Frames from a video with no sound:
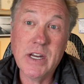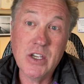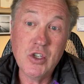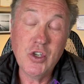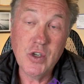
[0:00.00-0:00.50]

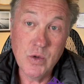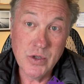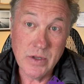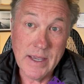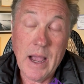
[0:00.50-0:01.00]
is
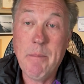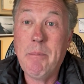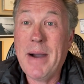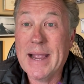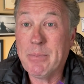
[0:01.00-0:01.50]
usually a
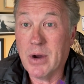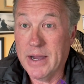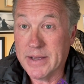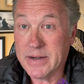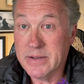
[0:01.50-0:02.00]

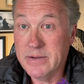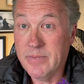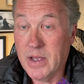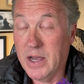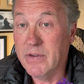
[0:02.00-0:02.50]
byproduct
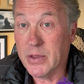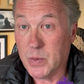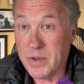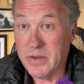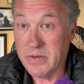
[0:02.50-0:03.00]
of other
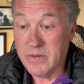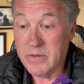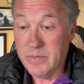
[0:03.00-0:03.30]
pieces.